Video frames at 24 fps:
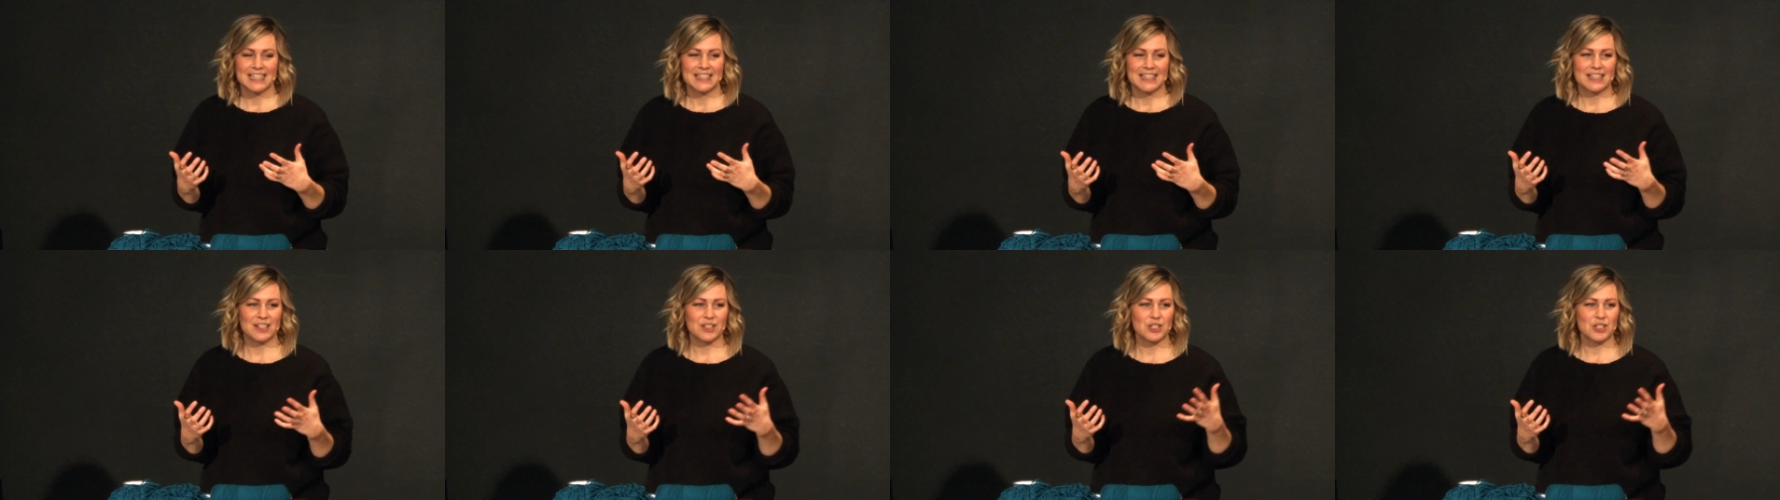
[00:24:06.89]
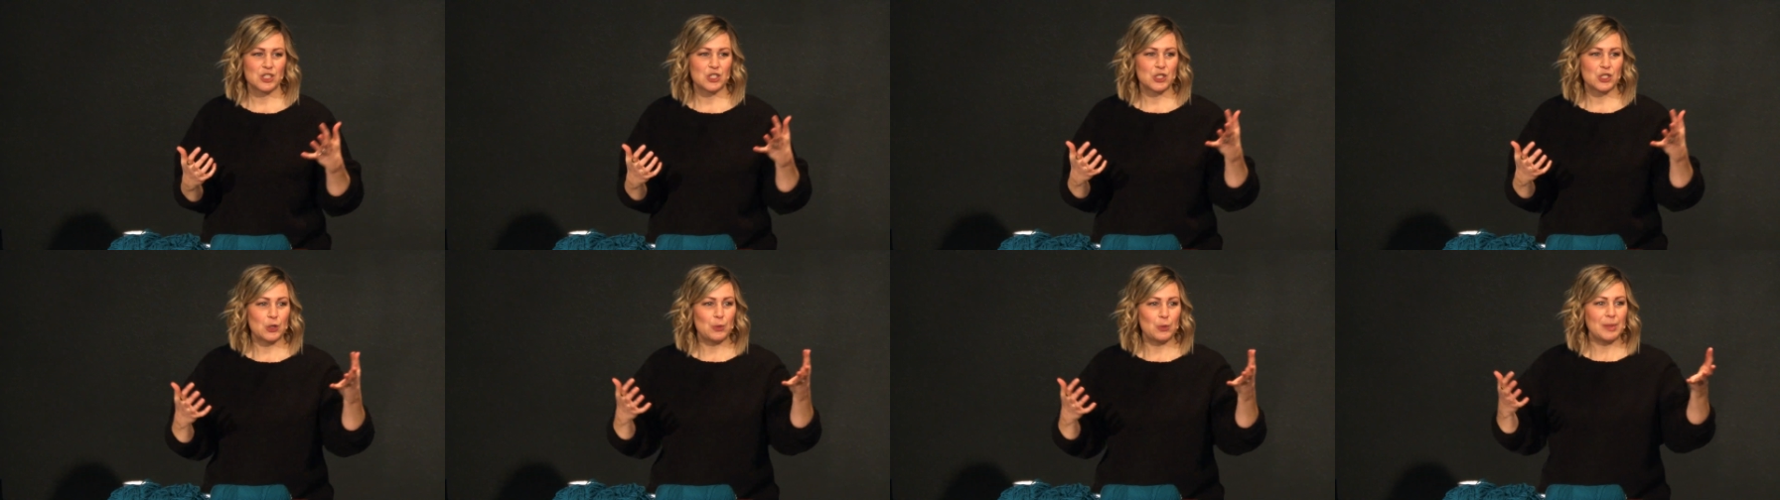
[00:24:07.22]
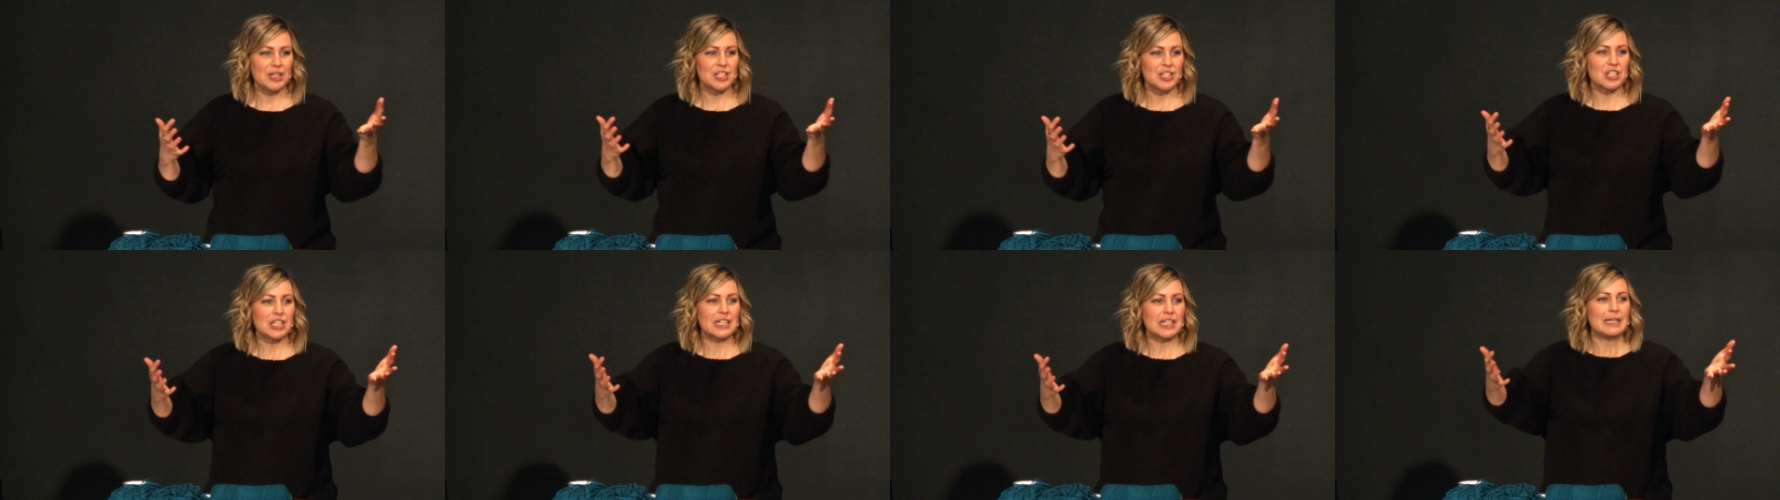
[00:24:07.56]
There's so
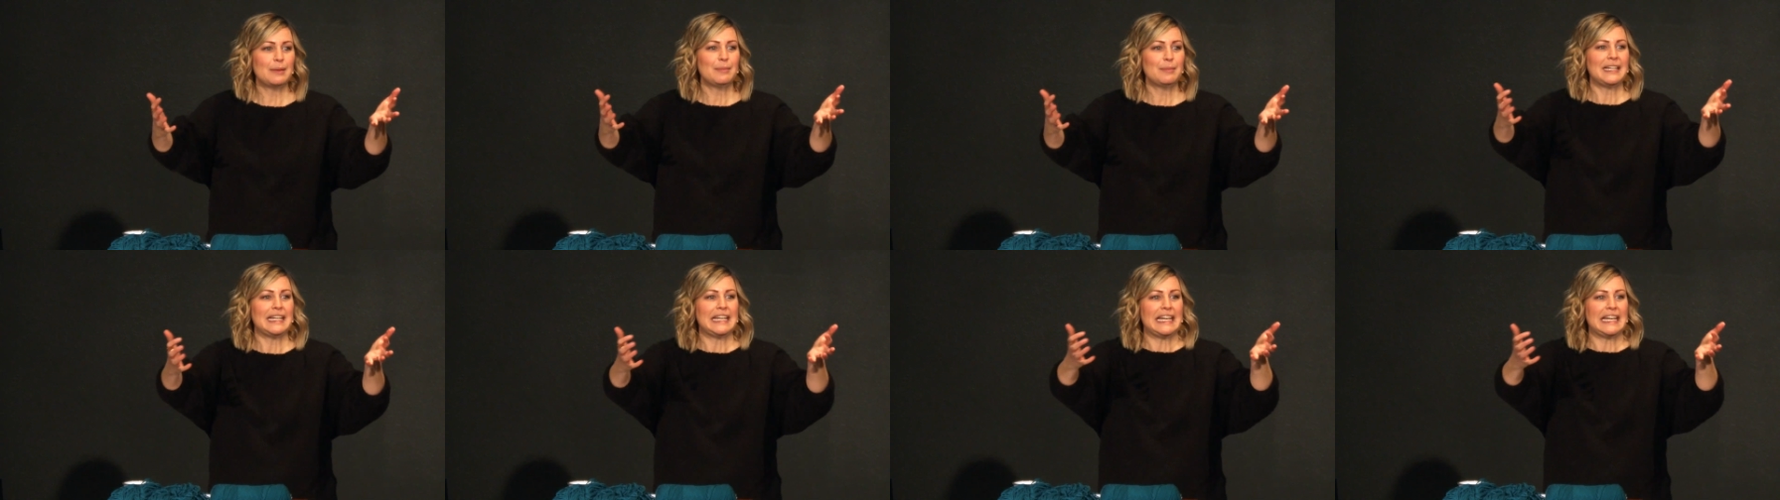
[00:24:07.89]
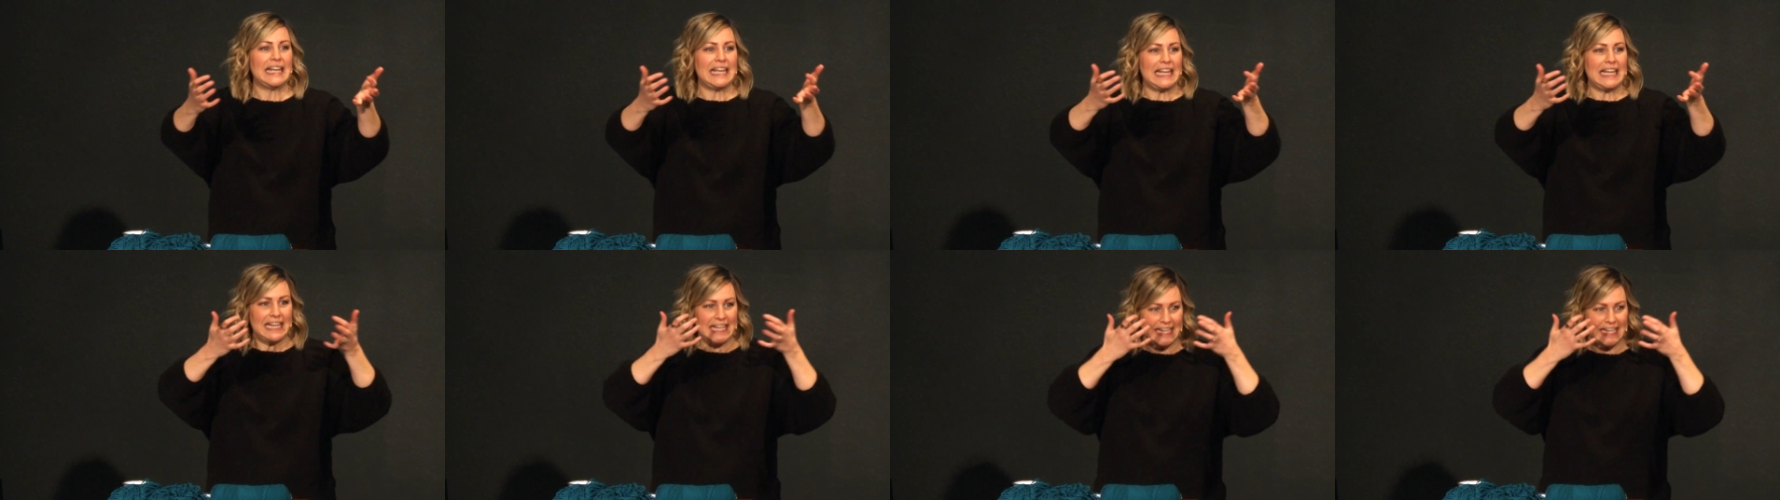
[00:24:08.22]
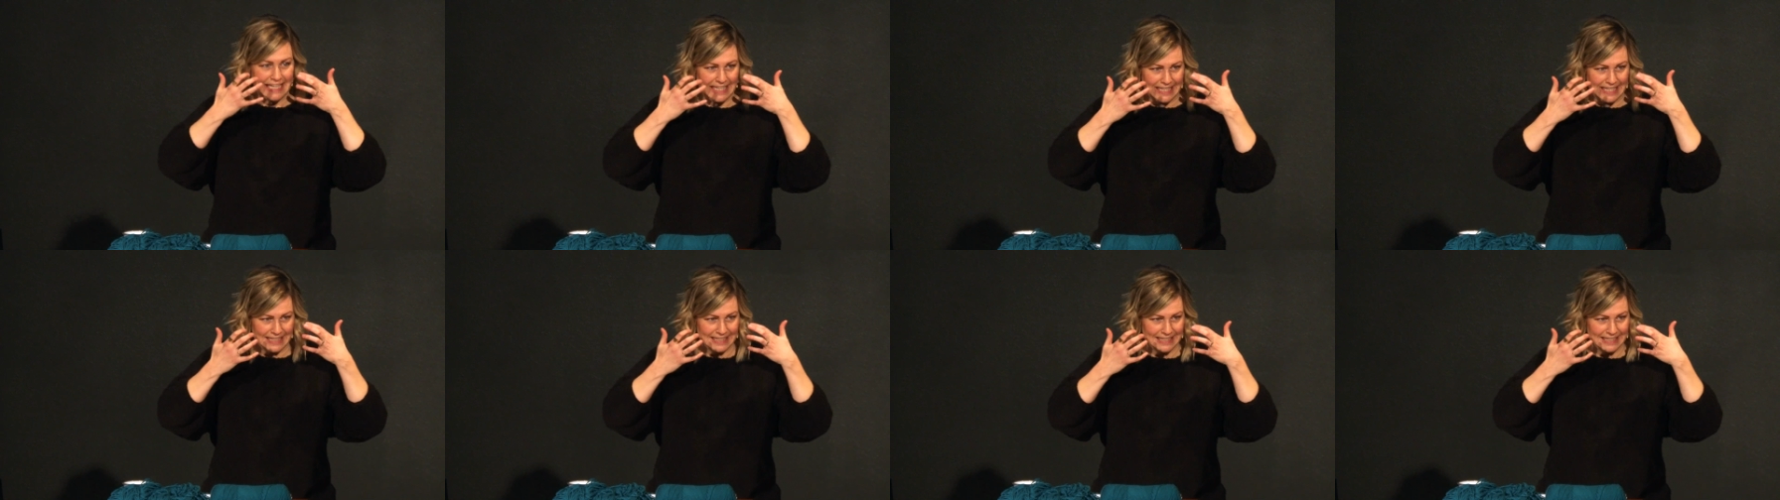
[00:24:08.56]
much coming in.